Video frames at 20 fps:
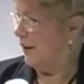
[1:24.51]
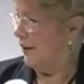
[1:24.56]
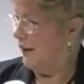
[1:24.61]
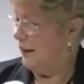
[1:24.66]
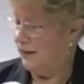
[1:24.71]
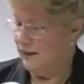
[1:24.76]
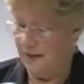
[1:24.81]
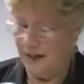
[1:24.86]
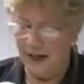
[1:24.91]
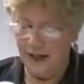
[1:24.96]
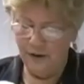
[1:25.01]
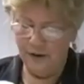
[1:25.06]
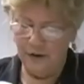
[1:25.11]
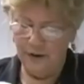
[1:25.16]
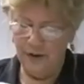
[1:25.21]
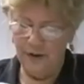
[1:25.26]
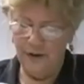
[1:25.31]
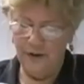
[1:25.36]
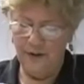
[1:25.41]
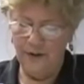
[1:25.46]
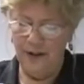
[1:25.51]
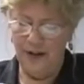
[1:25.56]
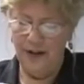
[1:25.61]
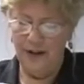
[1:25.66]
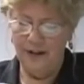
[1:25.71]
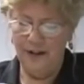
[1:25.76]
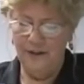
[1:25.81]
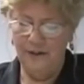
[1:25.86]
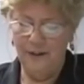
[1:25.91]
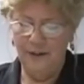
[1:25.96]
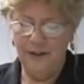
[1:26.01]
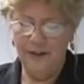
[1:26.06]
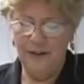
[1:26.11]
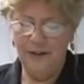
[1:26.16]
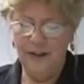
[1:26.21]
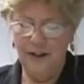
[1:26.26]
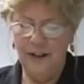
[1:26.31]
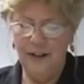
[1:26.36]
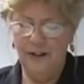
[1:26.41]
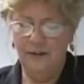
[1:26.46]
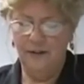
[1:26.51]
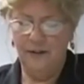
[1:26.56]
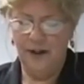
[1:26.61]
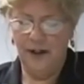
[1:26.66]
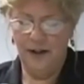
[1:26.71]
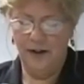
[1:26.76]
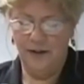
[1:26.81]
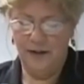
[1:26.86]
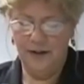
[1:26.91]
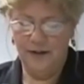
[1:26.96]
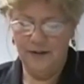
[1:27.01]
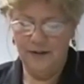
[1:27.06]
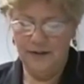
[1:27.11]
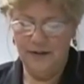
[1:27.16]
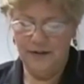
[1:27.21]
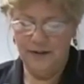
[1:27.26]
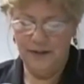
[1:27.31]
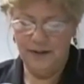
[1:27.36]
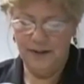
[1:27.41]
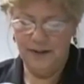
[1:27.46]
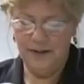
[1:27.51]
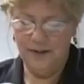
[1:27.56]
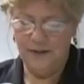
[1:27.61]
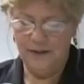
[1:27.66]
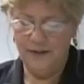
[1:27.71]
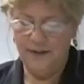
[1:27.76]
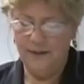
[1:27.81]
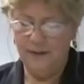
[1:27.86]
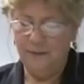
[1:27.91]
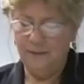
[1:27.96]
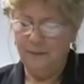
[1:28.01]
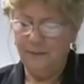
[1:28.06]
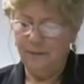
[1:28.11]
is actually the scientific study of the hair and its diseases.